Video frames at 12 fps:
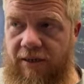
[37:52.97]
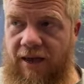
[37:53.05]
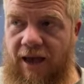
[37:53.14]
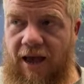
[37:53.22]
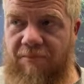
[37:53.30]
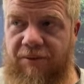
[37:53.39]
it
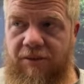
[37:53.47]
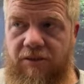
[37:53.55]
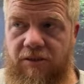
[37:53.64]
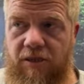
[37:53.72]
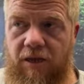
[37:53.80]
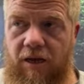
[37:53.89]

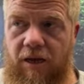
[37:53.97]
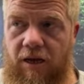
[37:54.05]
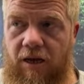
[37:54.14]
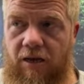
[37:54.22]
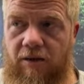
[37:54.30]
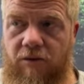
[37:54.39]
happens
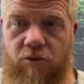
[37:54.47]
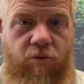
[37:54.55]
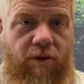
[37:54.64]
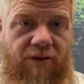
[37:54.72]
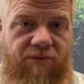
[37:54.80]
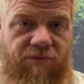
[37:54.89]
uh,
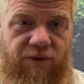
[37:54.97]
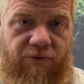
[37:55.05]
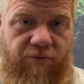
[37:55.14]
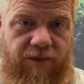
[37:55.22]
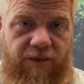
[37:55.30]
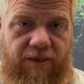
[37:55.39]
quite
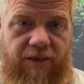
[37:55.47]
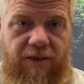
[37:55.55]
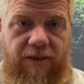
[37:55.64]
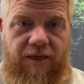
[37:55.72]
frequently,